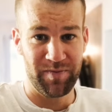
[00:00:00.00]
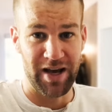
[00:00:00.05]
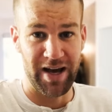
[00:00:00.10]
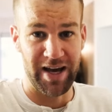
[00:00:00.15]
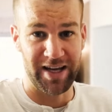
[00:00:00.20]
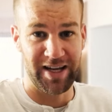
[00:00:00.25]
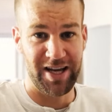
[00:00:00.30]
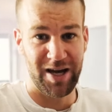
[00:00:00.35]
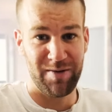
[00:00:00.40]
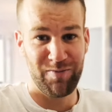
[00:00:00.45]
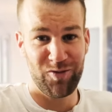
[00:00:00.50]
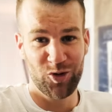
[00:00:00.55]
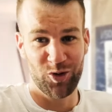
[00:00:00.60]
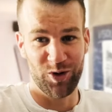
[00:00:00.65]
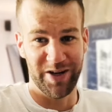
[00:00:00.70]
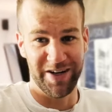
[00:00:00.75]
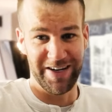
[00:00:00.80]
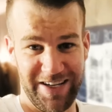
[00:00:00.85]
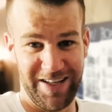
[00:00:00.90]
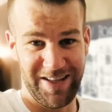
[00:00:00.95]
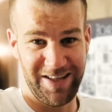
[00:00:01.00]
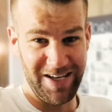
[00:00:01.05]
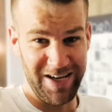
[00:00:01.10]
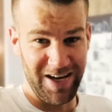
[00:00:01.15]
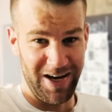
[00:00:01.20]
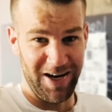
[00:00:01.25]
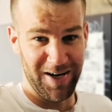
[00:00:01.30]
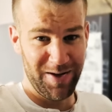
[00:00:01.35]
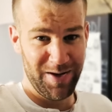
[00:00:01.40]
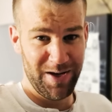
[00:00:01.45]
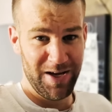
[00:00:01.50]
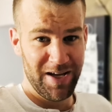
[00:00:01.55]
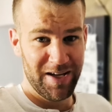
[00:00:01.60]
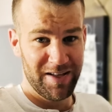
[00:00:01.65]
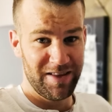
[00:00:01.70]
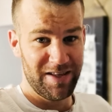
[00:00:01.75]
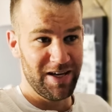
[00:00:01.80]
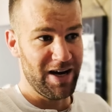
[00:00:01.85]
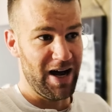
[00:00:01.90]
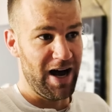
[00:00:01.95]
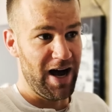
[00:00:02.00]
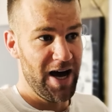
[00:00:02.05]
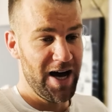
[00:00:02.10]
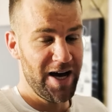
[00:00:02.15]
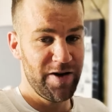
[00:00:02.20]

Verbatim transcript: I came to an idea that I